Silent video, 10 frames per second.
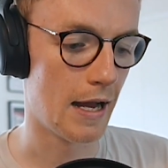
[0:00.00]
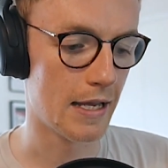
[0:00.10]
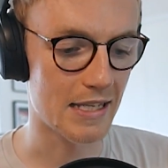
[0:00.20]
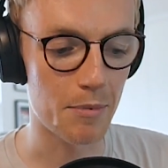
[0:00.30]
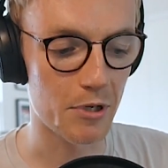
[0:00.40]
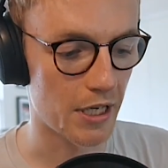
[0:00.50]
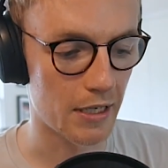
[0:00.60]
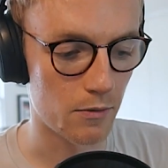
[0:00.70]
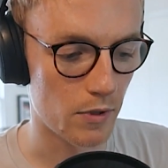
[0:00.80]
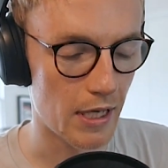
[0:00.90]

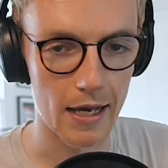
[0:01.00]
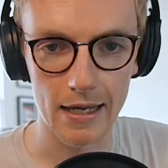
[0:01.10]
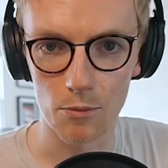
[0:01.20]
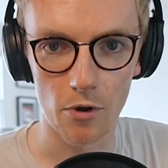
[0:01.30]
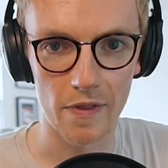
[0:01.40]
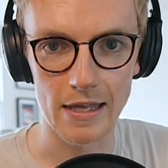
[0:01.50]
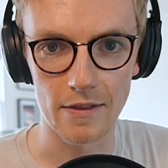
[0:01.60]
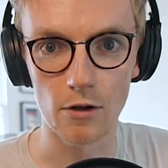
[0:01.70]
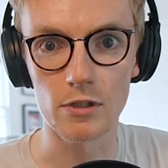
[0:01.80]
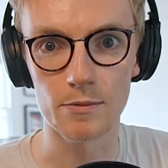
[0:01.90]
establishing, again, what
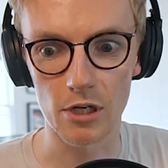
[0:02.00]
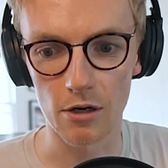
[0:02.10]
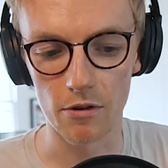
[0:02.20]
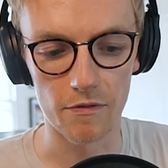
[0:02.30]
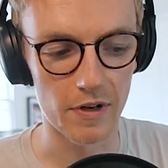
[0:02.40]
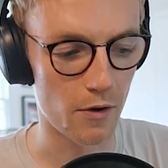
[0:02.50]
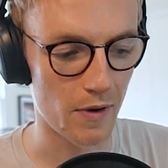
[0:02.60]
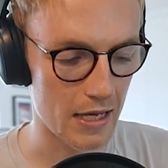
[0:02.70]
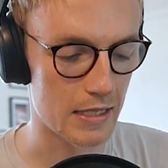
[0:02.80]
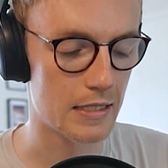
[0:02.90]
the ultimate goal of the video
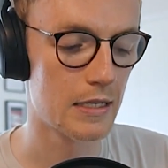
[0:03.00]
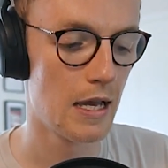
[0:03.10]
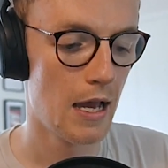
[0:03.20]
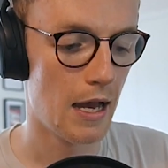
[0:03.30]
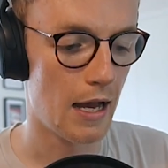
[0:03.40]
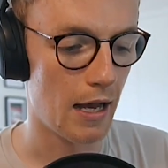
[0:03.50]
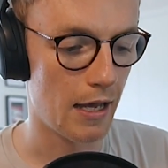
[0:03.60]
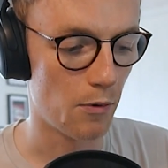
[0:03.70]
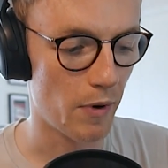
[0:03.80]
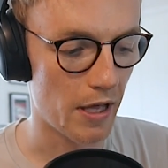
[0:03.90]
is
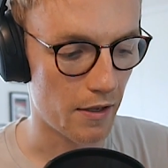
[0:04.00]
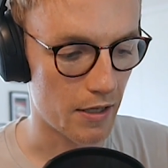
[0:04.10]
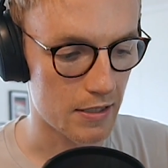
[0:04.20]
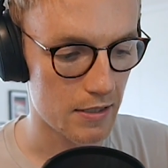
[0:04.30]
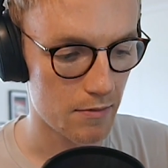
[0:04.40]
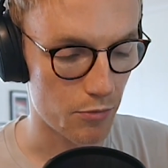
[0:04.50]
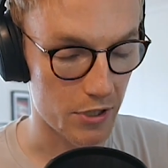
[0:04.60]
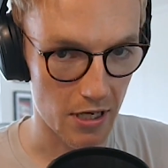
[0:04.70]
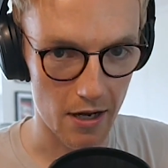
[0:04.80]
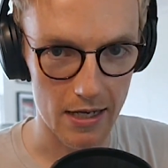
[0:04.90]
in a way that is
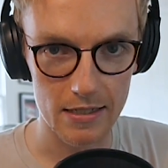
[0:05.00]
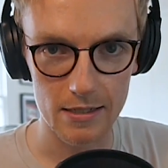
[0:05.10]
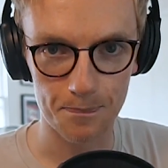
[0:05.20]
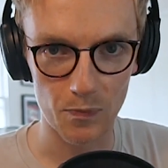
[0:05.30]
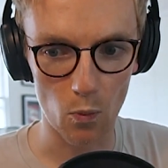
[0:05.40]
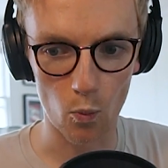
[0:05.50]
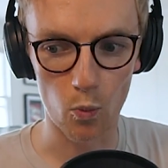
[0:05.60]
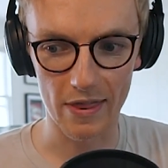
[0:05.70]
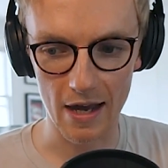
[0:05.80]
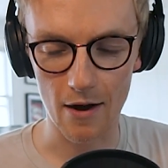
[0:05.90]
precise
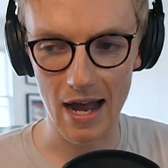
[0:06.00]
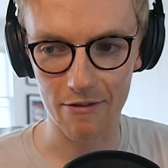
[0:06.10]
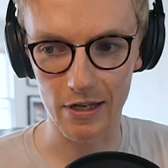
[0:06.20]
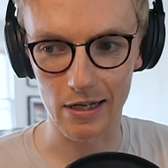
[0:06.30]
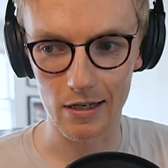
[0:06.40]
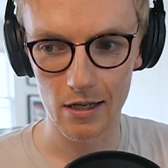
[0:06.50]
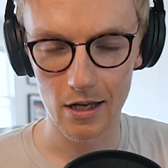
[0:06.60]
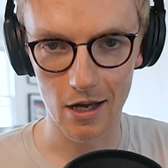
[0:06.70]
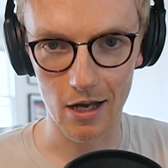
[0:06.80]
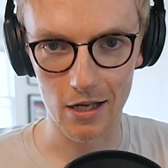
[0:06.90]
without having
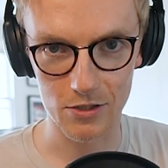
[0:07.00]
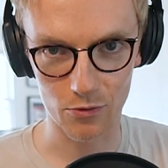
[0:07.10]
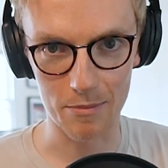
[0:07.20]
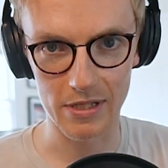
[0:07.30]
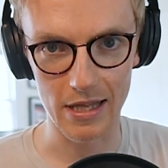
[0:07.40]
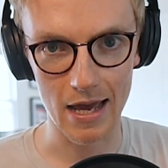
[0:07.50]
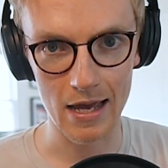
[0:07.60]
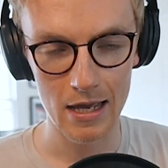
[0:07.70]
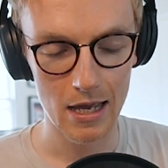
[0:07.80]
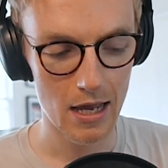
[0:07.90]
a script
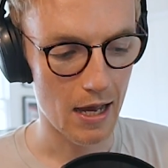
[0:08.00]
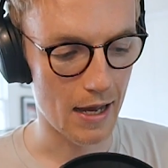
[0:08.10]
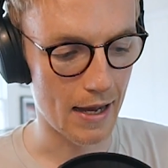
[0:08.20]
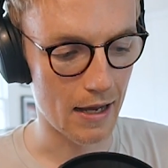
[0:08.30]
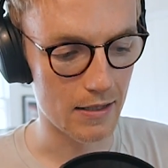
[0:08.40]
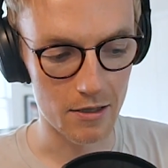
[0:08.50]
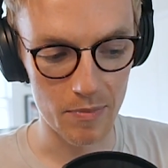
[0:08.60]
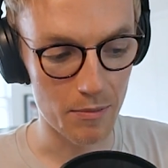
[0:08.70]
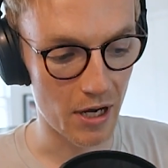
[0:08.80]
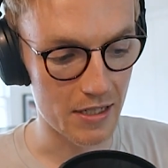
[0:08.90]
there. So the
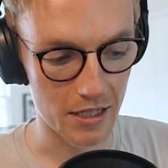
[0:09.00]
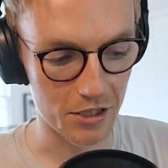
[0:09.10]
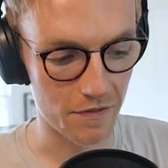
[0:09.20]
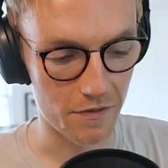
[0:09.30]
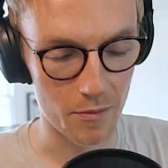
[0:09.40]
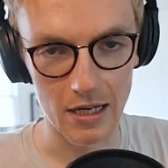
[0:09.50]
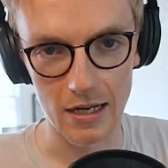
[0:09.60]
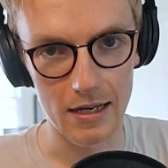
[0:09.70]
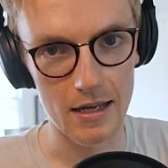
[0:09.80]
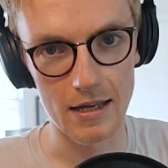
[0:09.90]
big mindset shift for me
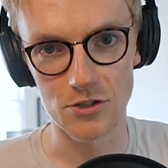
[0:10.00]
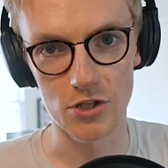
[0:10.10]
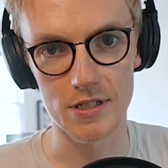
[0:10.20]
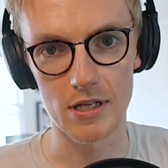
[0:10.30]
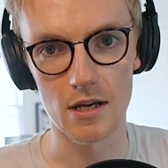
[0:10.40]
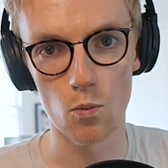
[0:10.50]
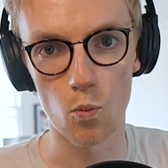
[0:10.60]
is just